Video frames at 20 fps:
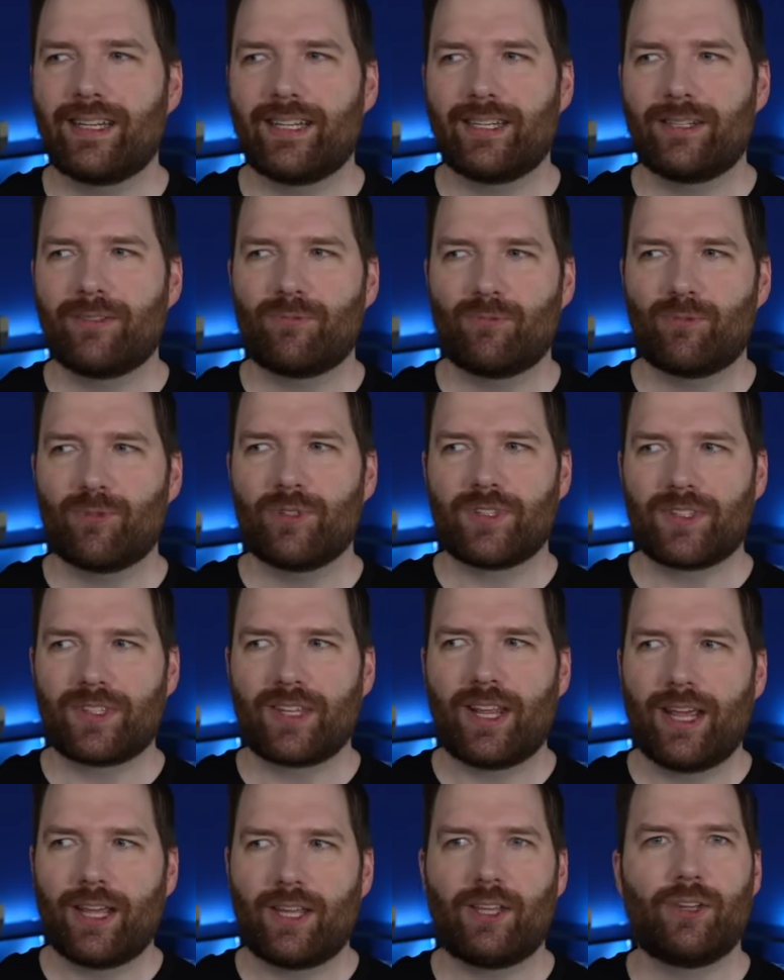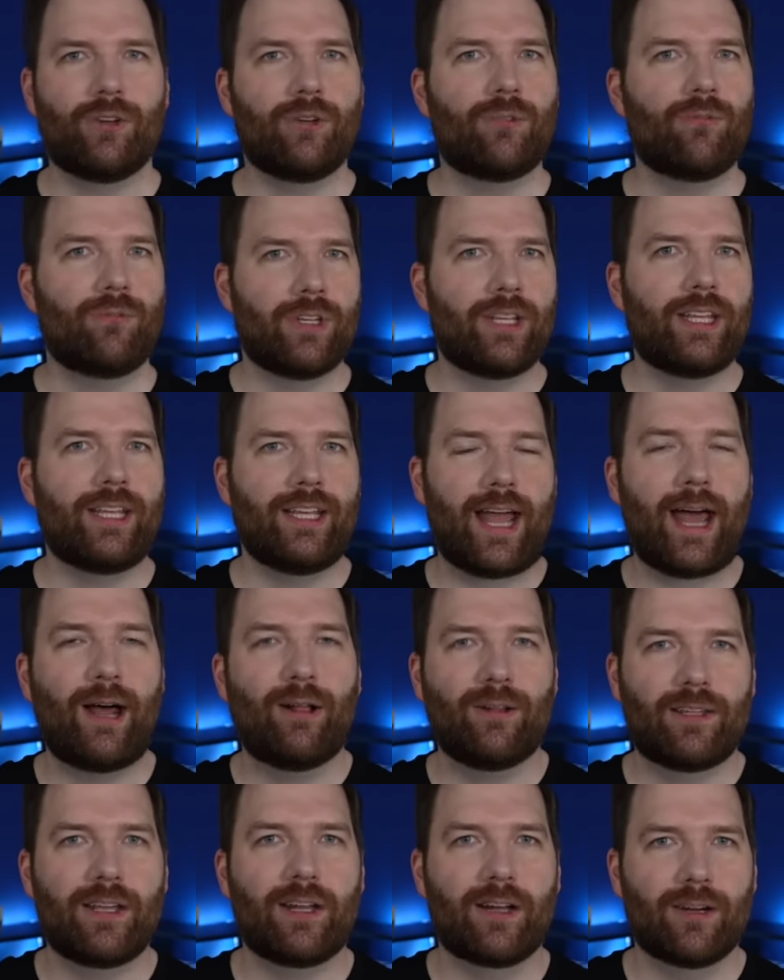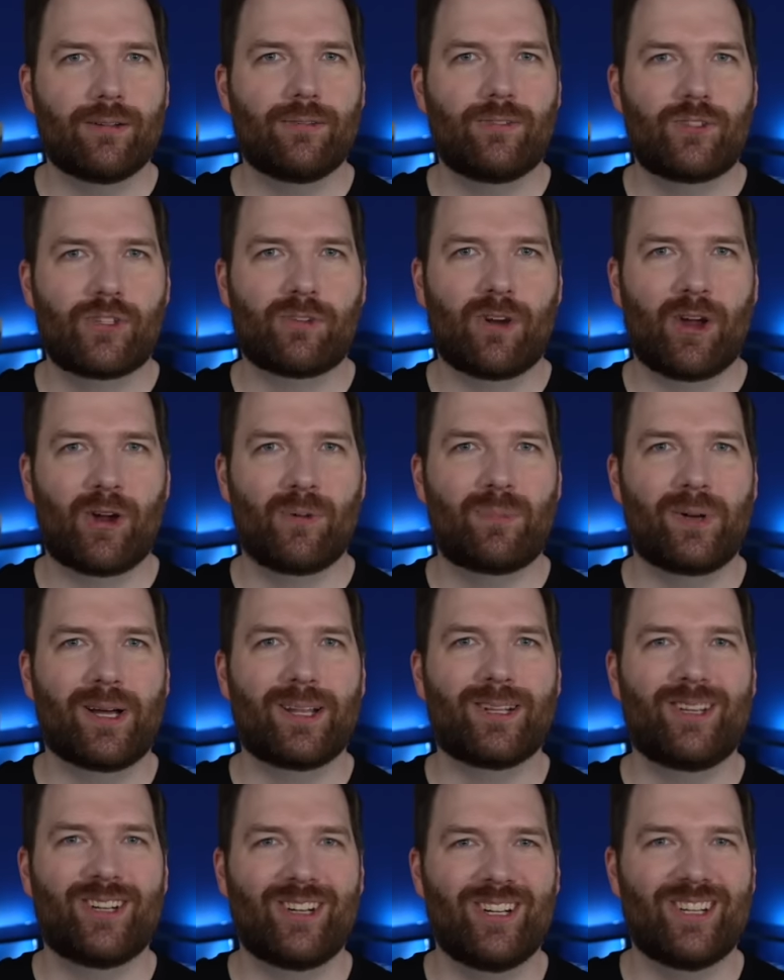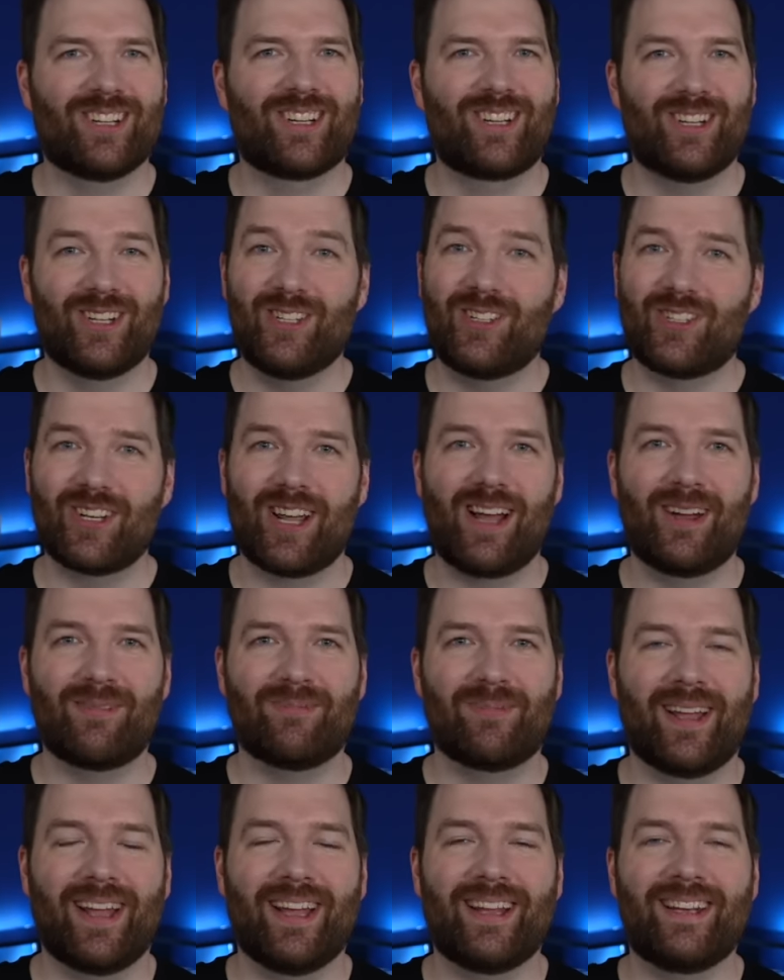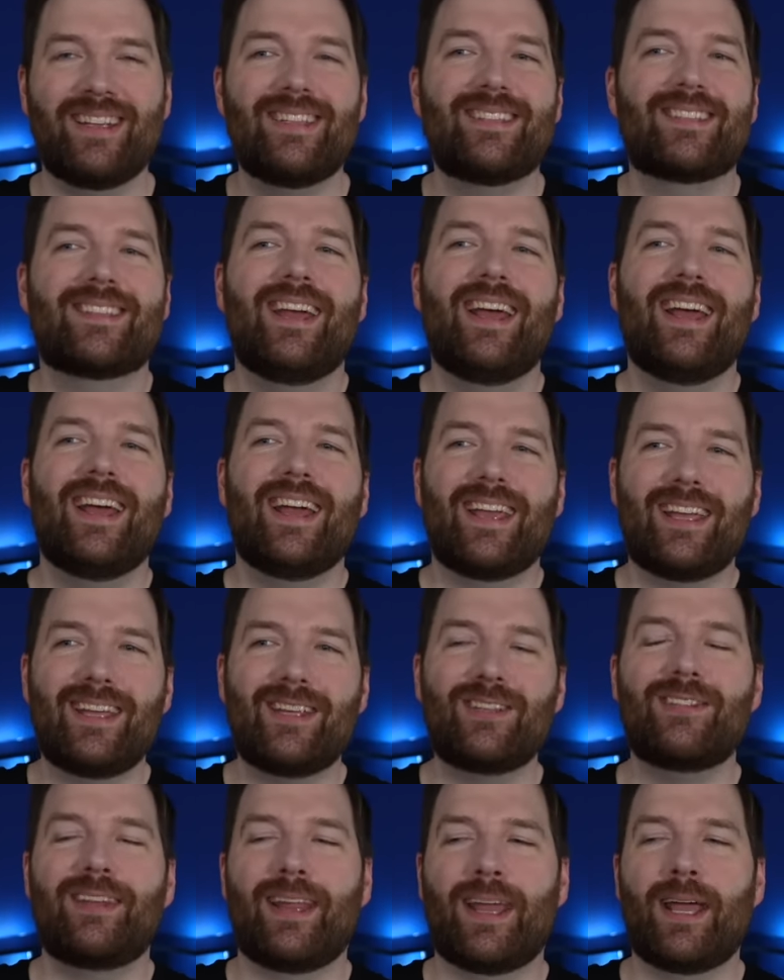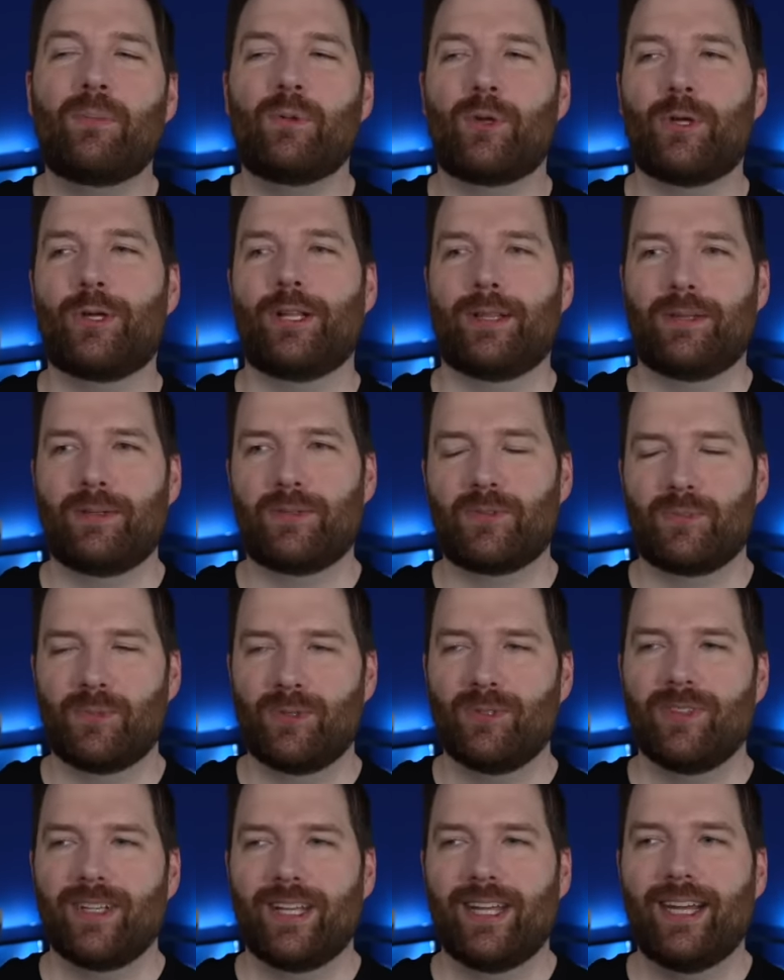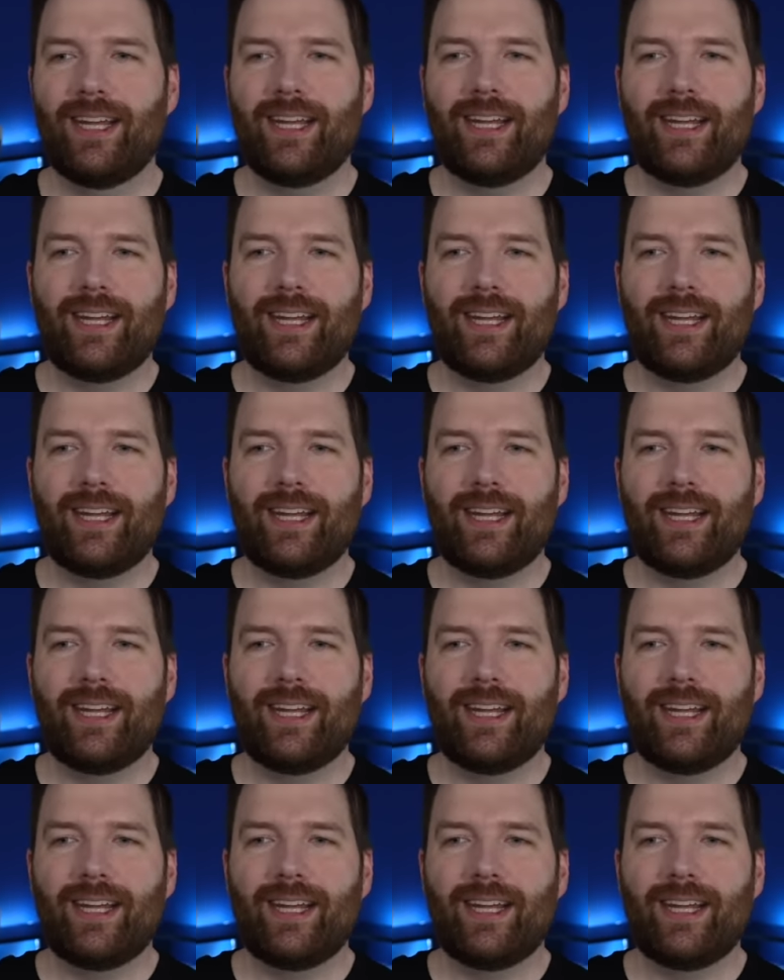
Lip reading: and it was like, you're really out there, Gerard Butler. Good job, man. He's damn good in this movie.